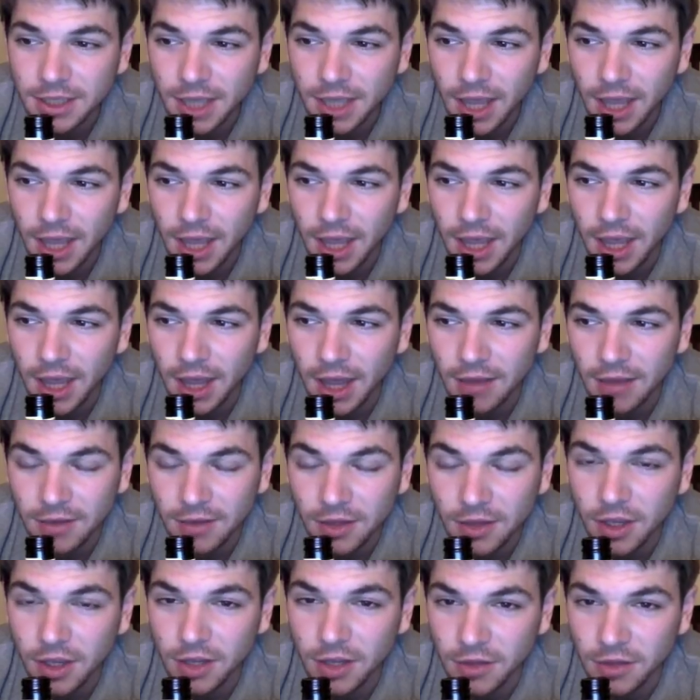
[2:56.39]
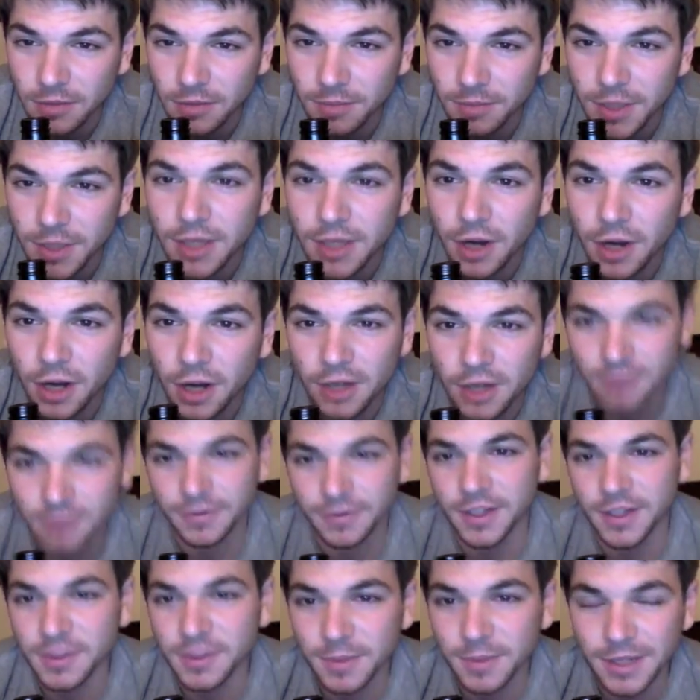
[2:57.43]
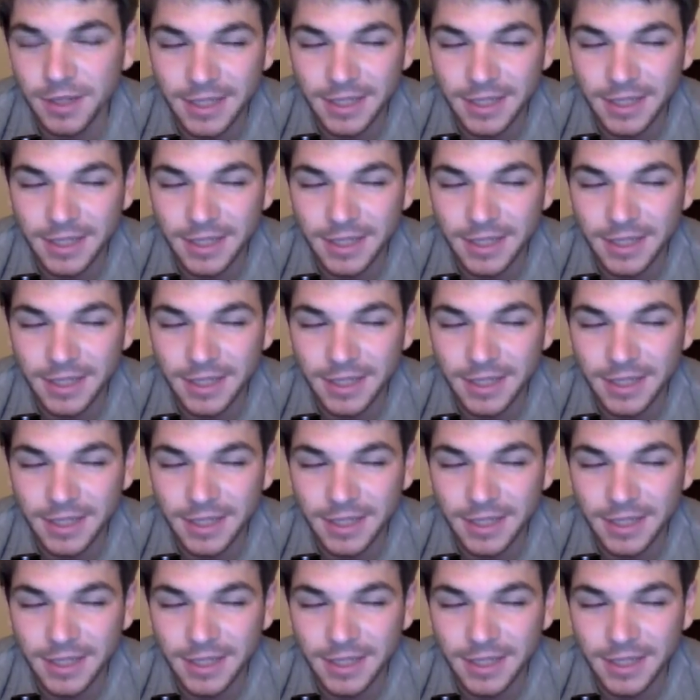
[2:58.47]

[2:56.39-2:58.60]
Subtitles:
it's a big card investment.